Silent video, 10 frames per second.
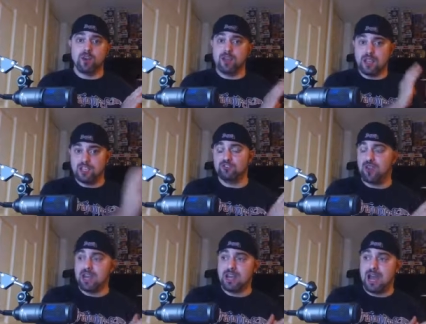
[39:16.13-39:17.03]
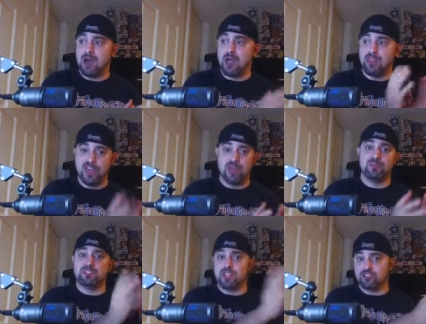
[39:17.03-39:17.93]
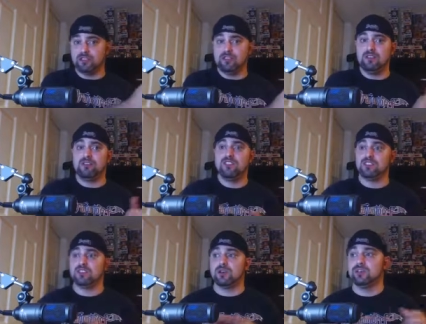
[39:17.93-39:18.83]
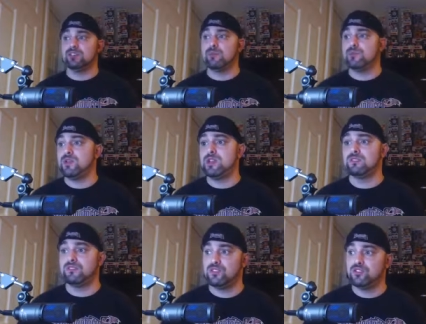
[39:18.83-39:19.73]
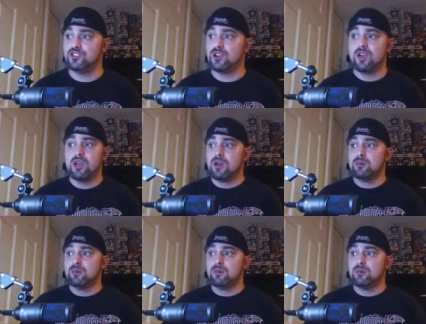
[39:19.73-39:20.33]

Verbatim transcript: where he is right now and then potentially visit WWE in the future.